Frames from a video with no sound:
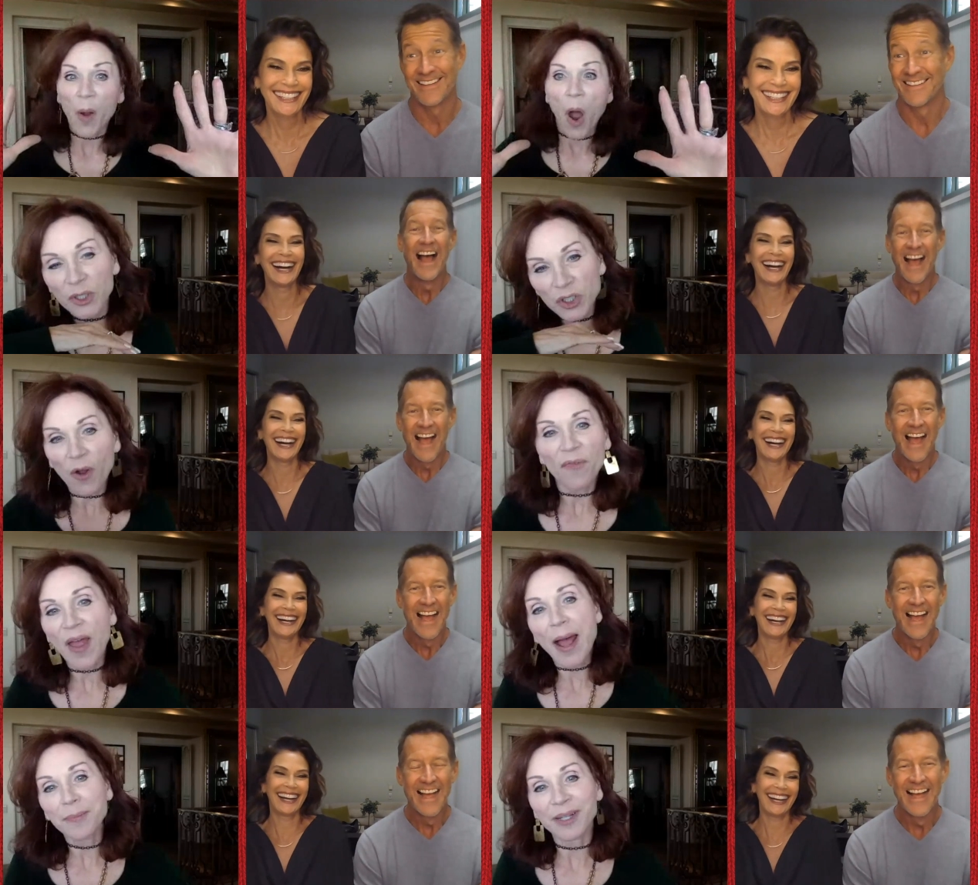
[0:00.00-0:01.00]
Speaker 1: You were
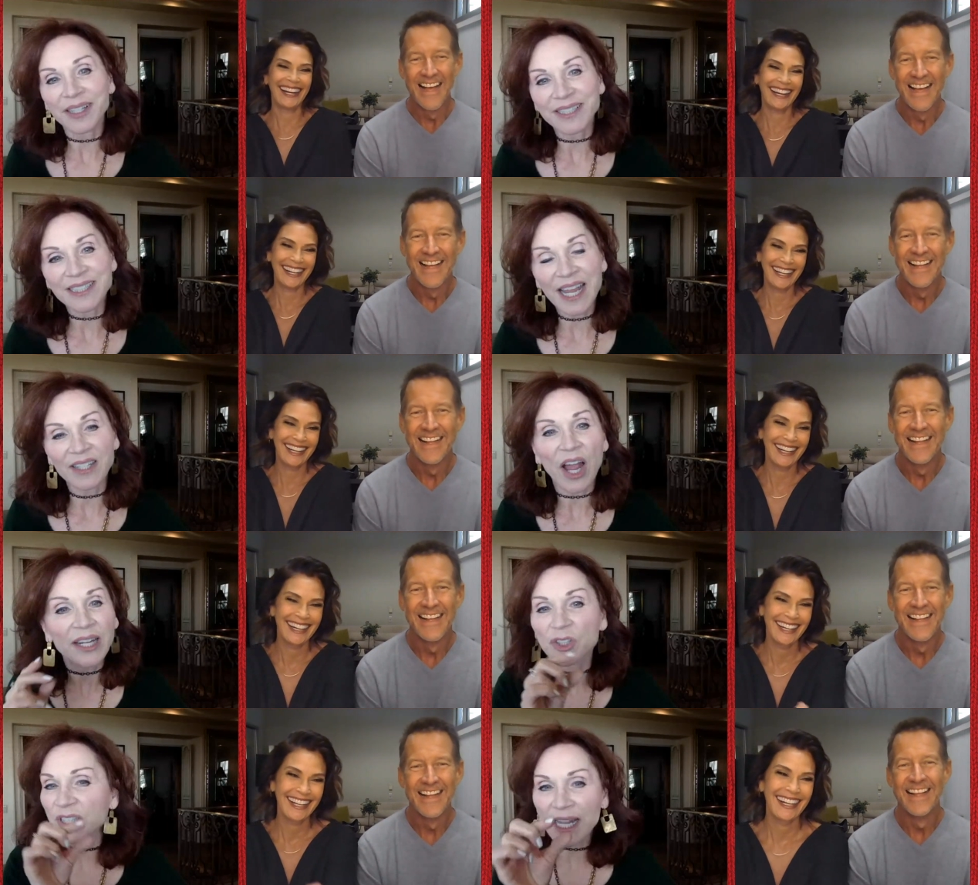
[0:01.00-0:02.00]
so fabulous.
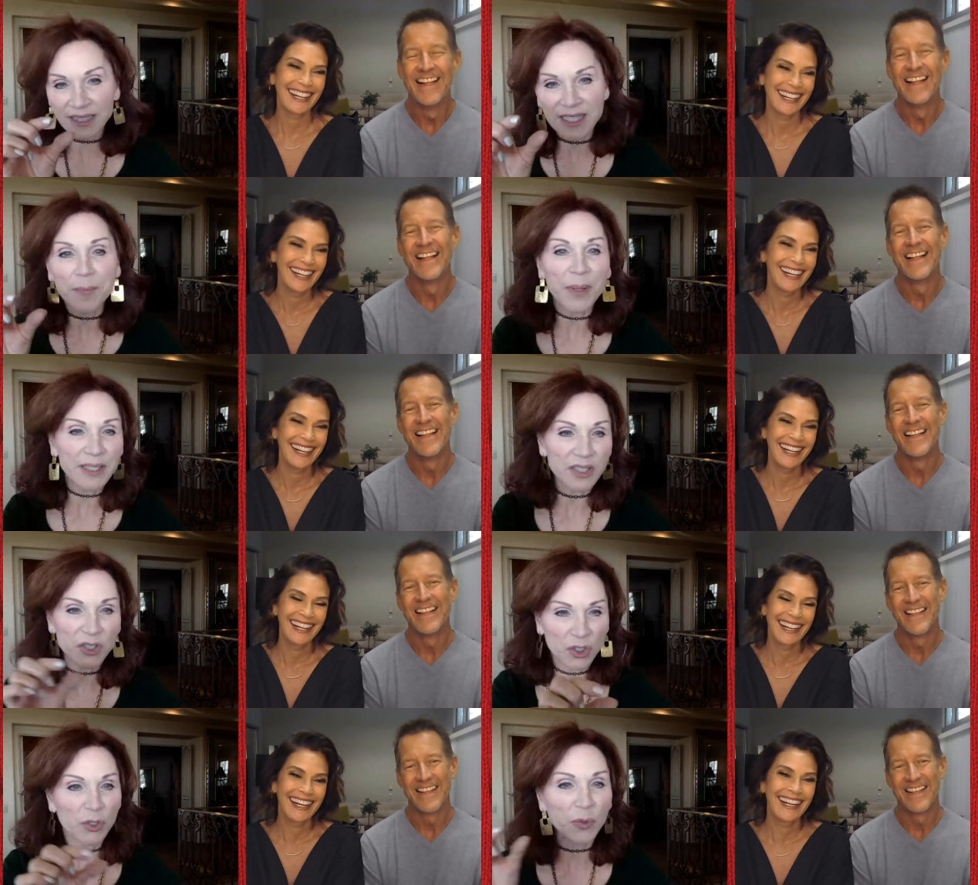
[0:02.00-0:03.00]
And I just got to see
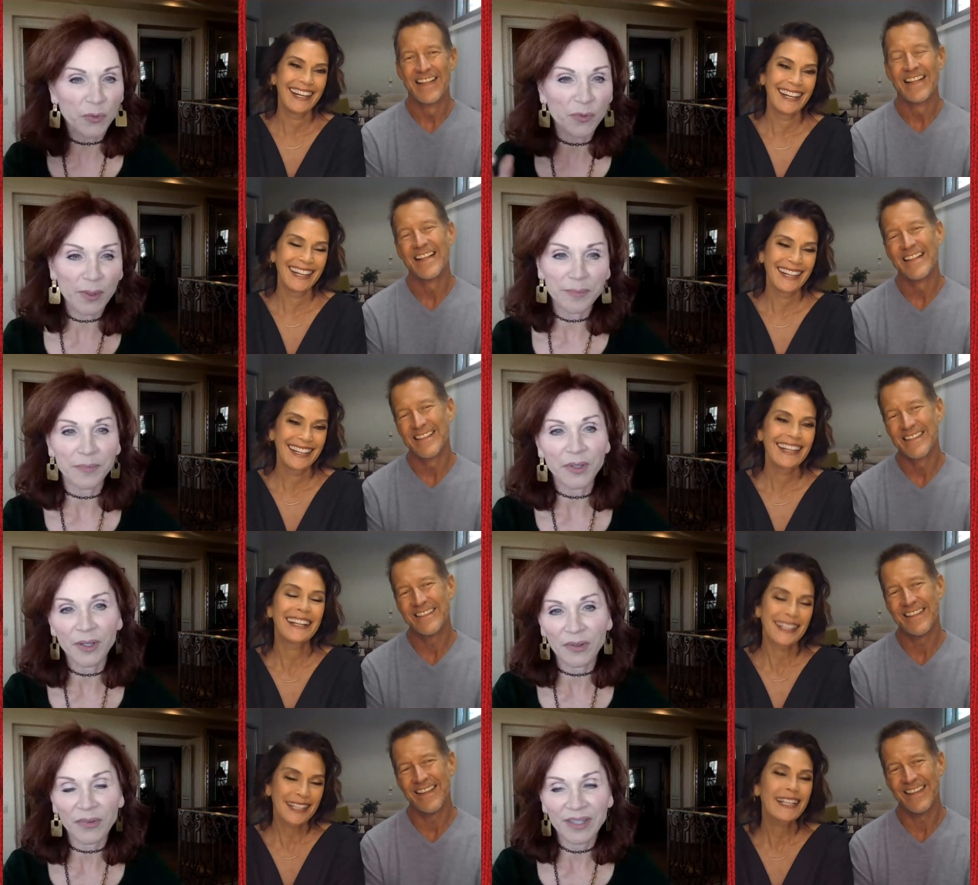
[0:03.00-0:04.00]
pieces too from,
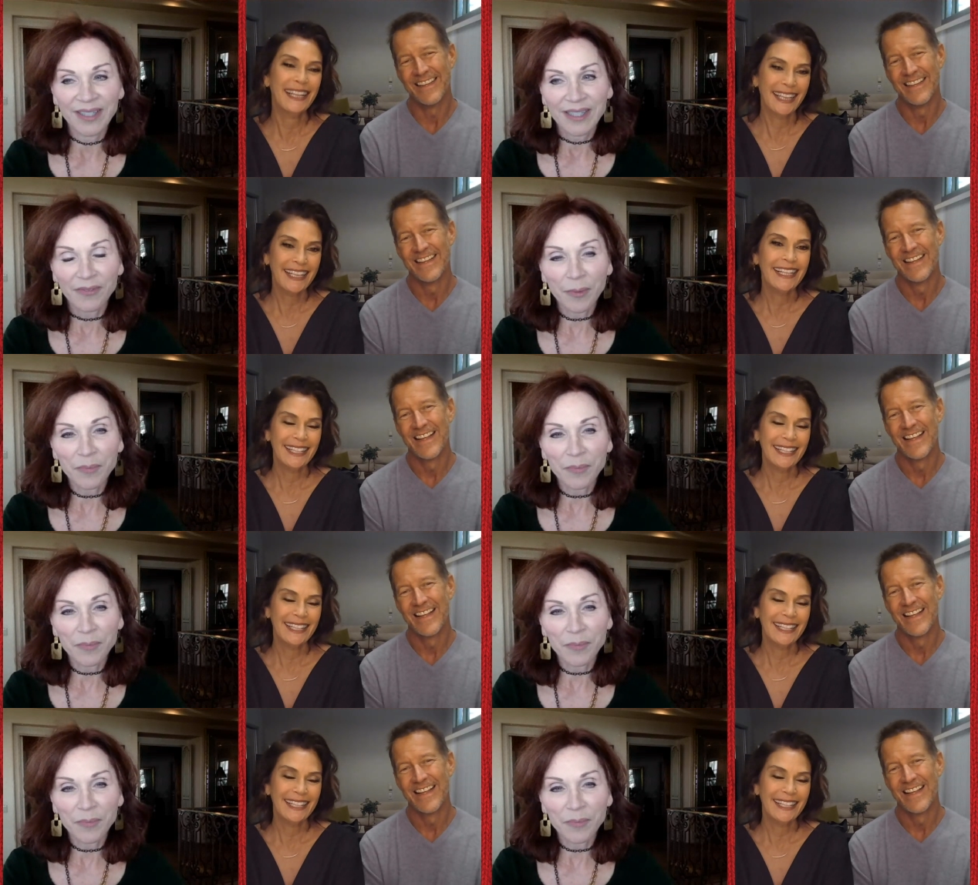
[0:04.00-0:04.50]
you know,